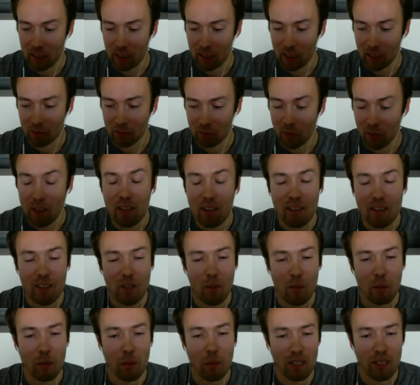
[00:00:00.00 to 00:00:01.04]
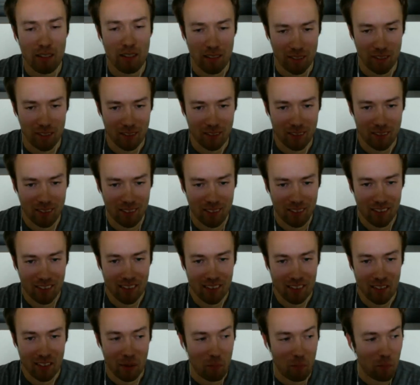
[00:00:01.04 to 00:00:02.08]
render the opinion
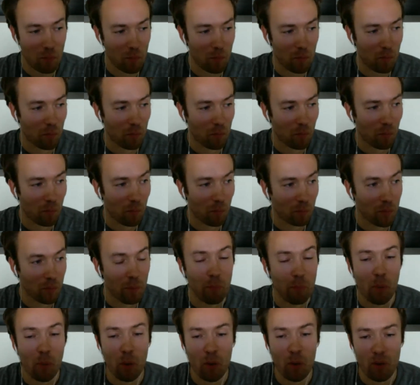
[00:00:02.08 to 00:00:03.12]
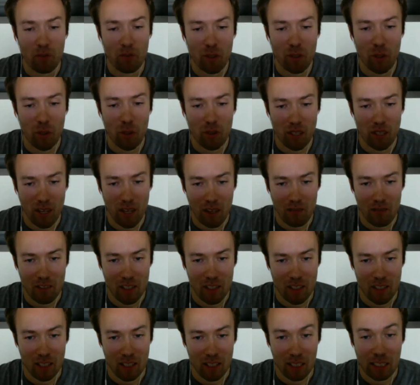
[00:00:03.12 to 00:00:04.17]
that the bulk of the code that I've
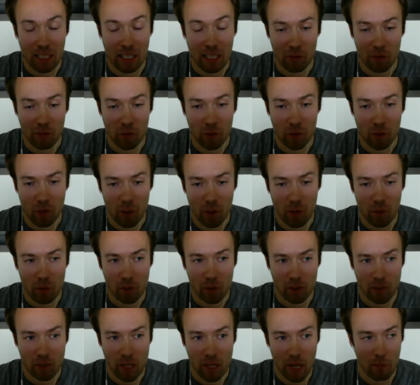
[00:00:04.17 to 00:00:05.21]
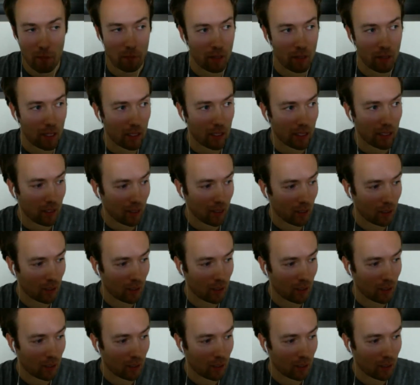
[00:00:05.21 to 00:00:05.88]
seen, again, if you're trying to build an app like